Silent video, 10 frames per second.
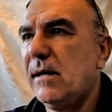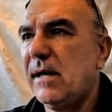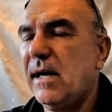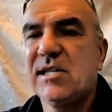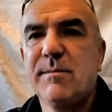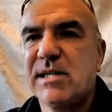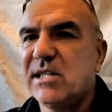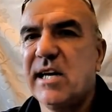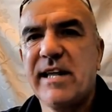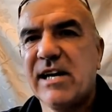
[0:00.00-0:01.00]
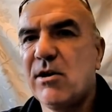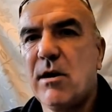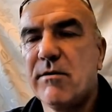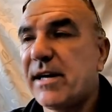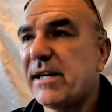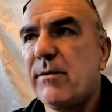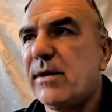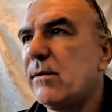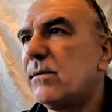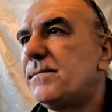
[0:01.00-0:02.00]
How she managed to get that car on, I don't
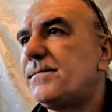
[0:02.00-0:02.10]
know.